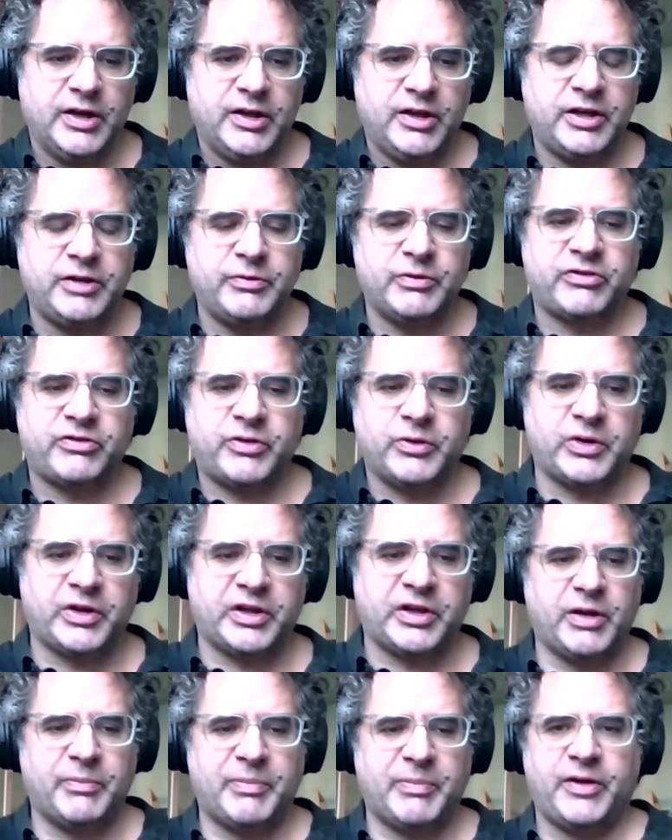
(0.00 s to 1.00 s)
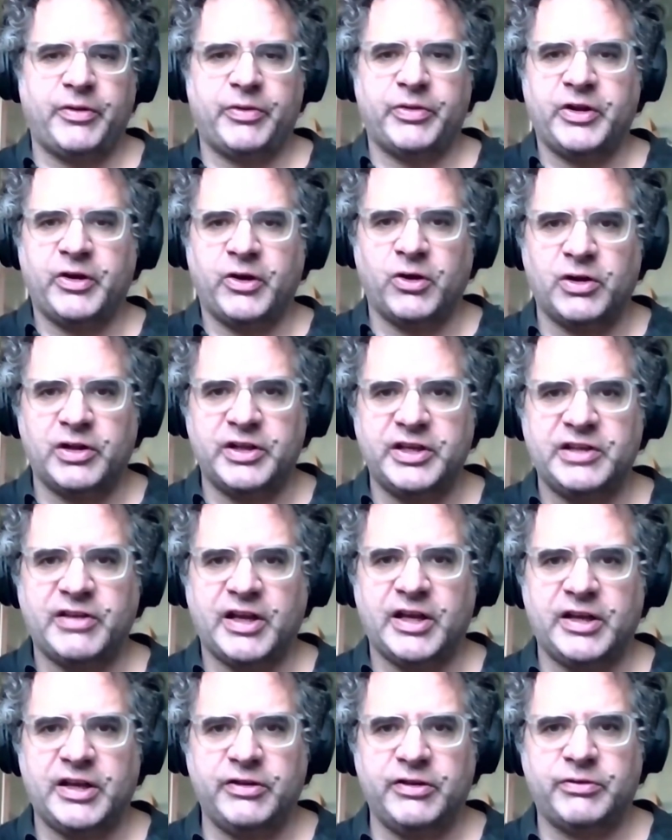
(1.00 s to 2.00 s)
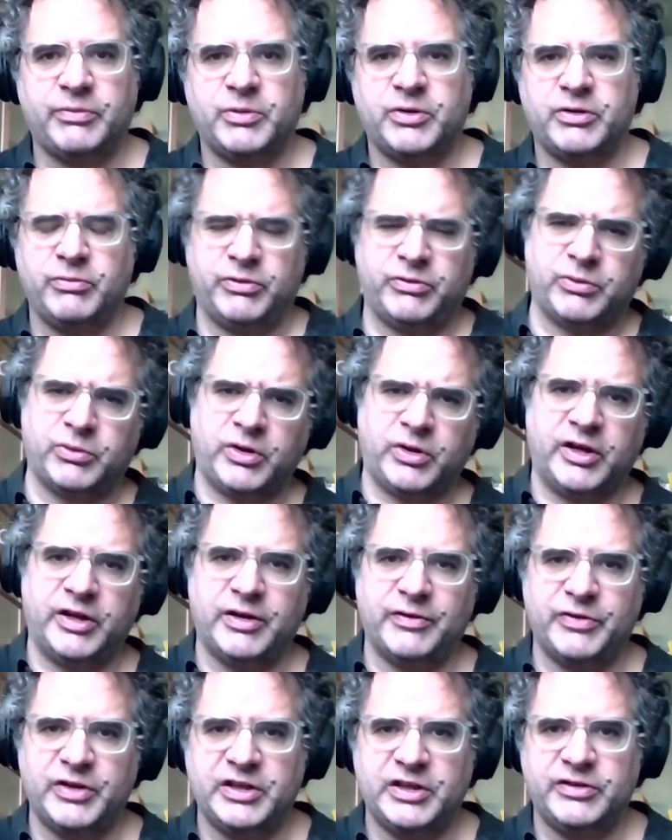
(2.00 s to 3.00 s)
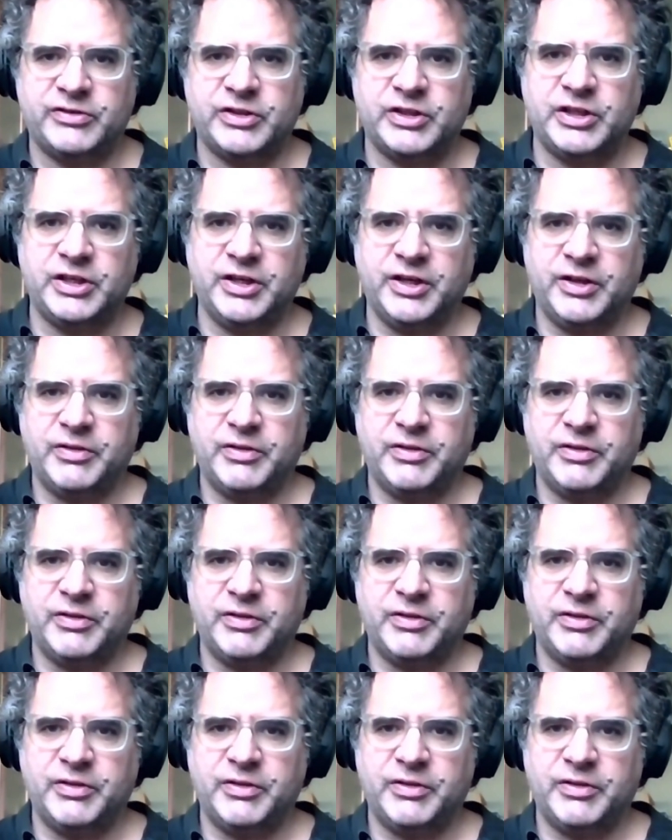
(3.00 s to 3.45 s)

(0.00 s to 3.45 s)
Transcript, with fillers: and he was talking about the early days when it was all kind of easy,